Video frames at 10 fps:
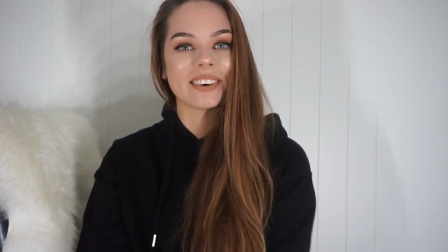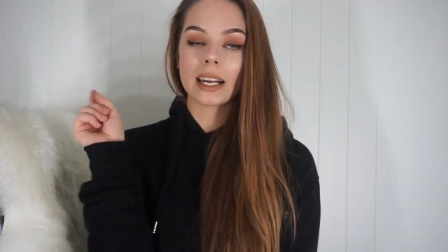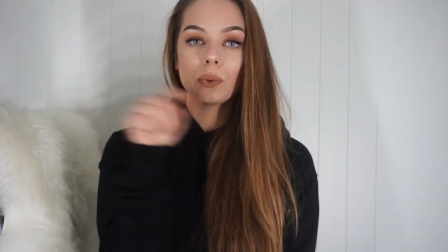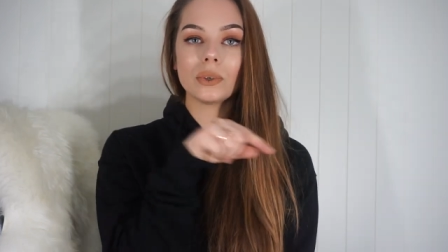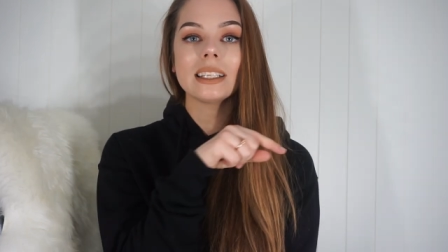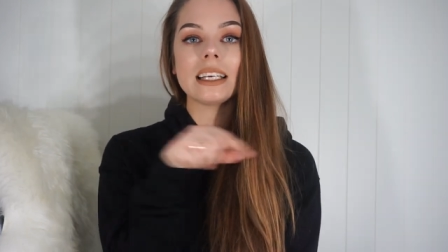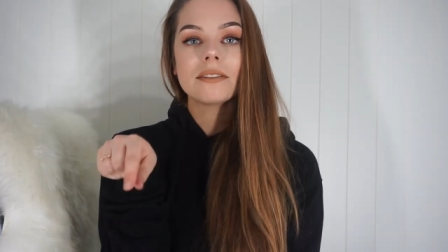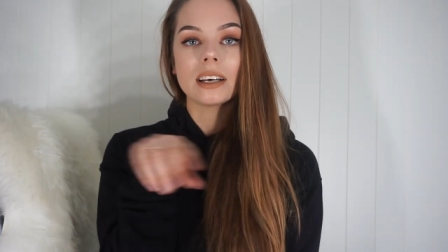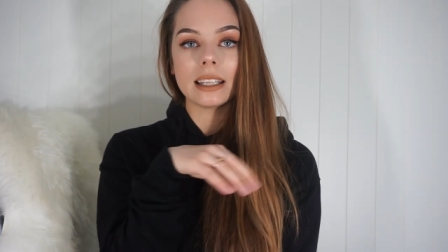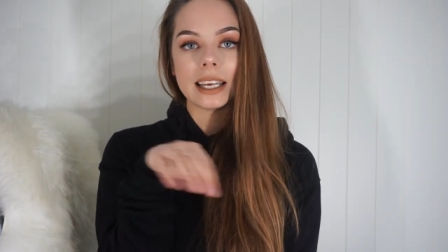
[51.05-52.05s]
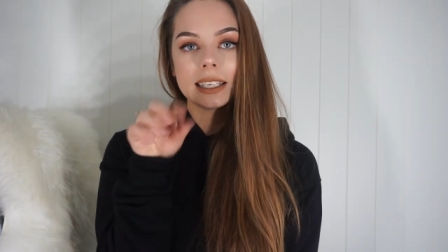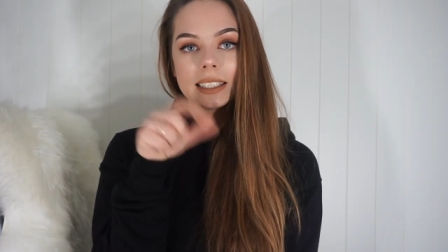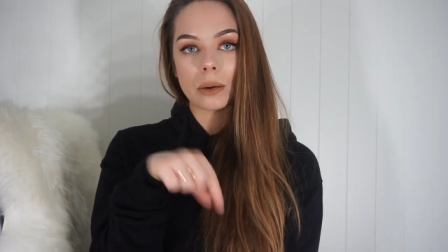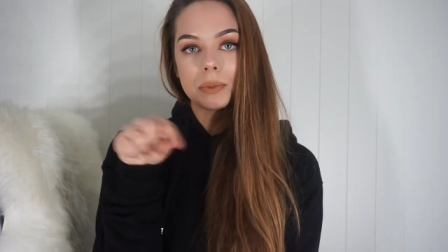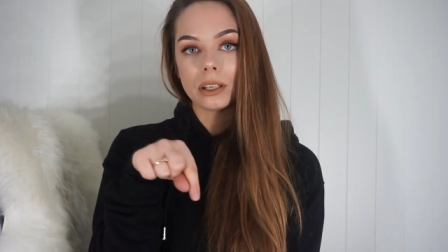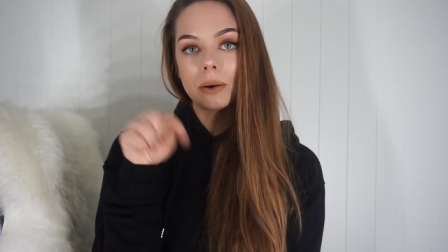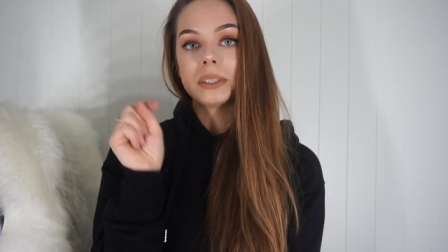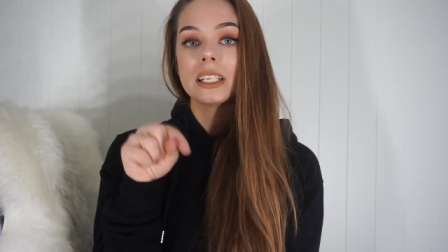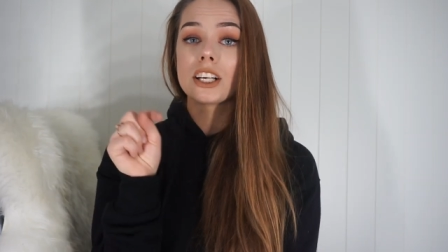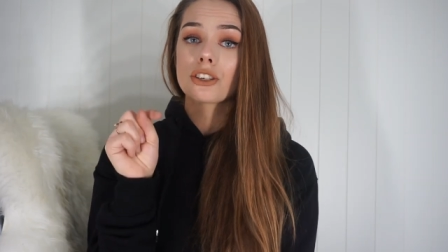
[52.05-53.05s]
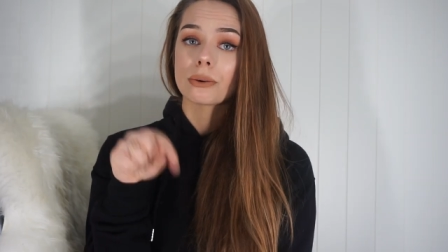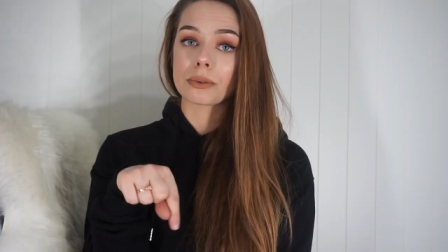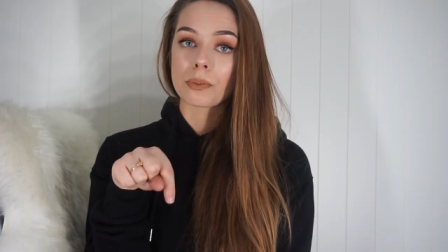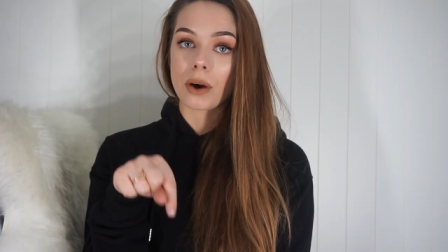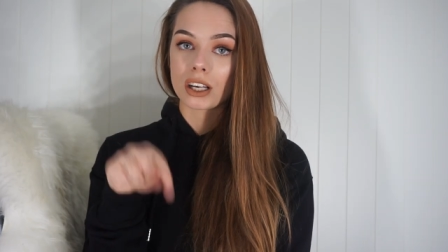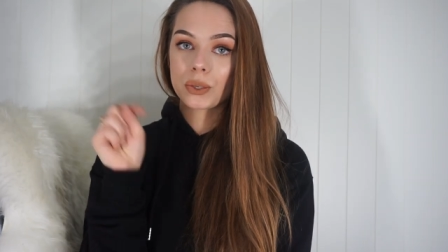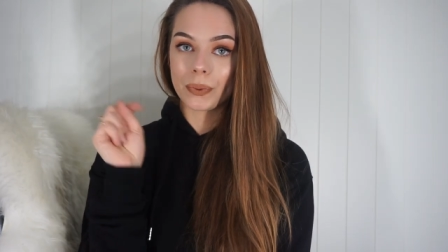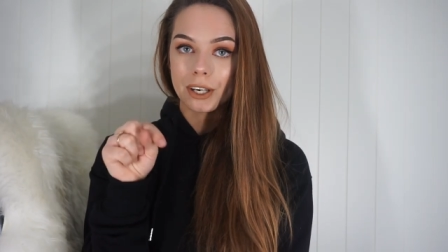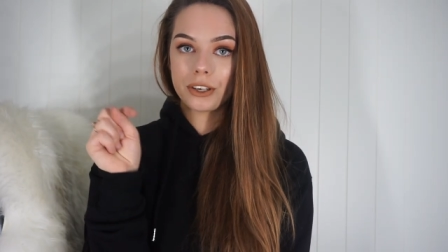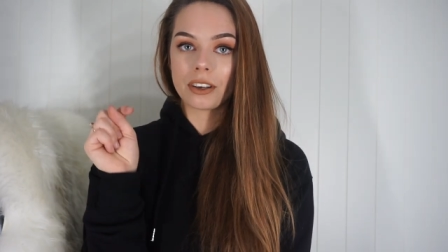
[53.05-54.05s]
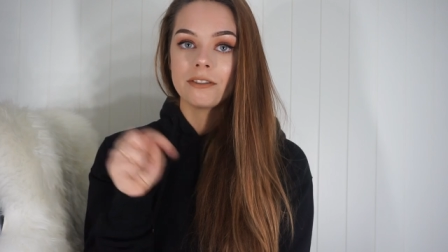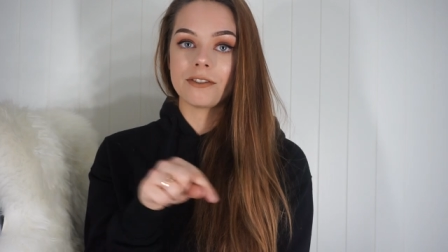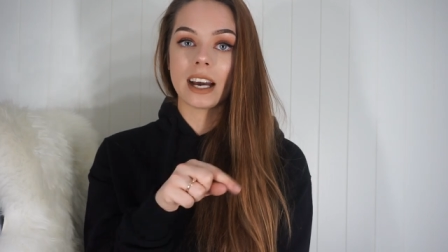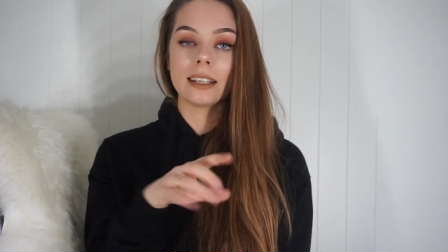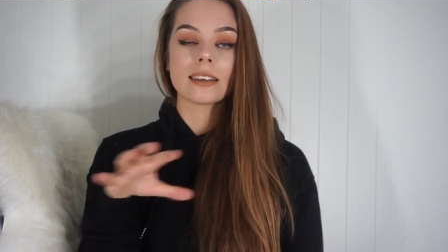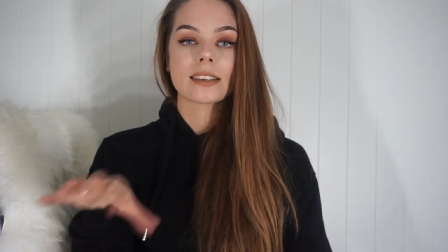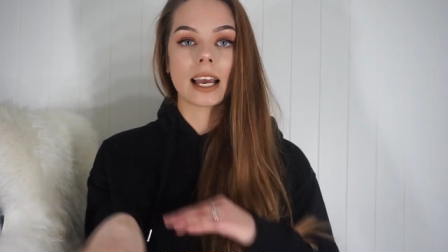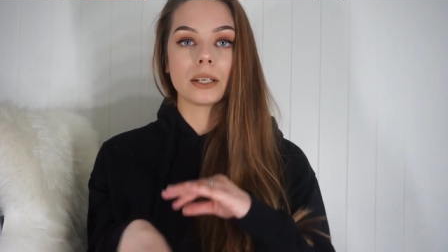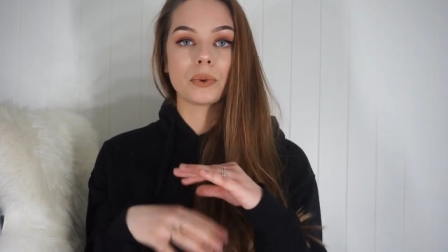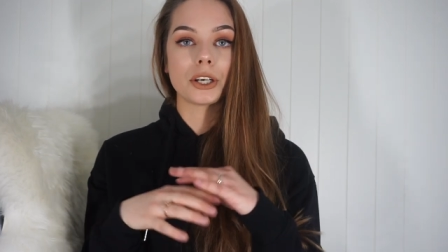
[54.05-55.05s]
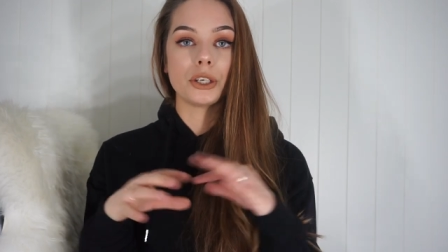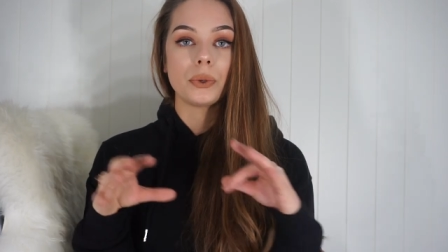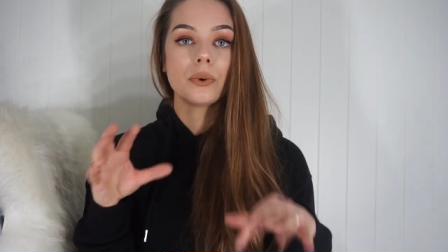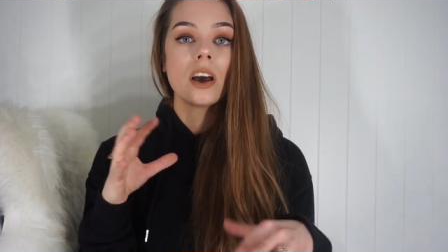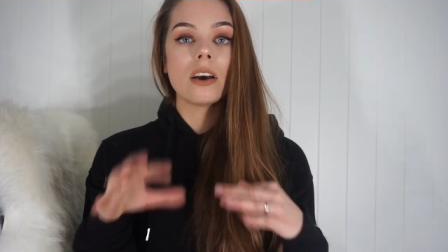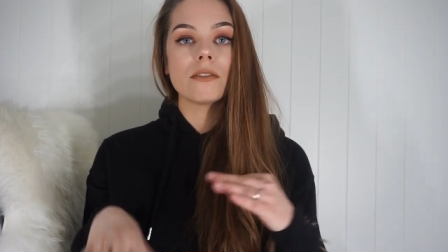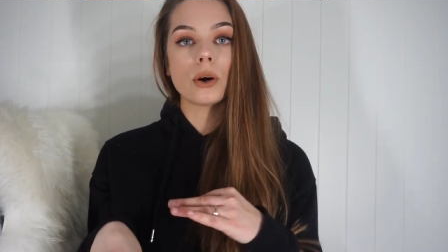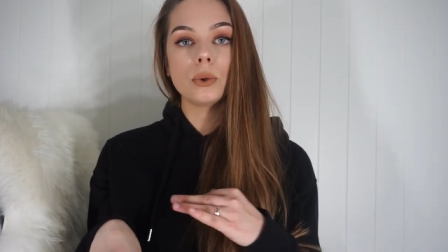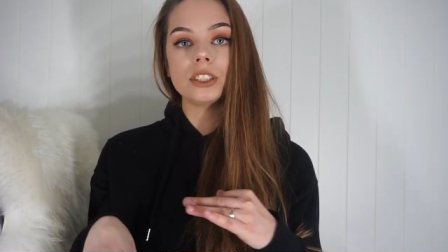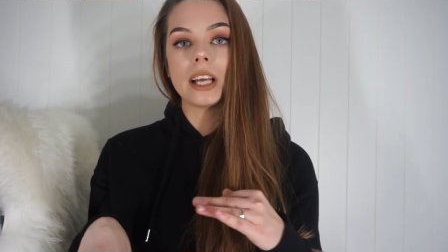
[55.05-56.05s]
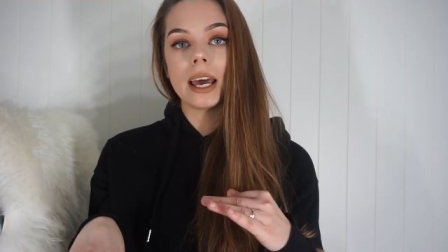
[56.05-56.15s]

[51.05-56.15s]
And I will leave a link down below in the description box where you can find the site where you vote,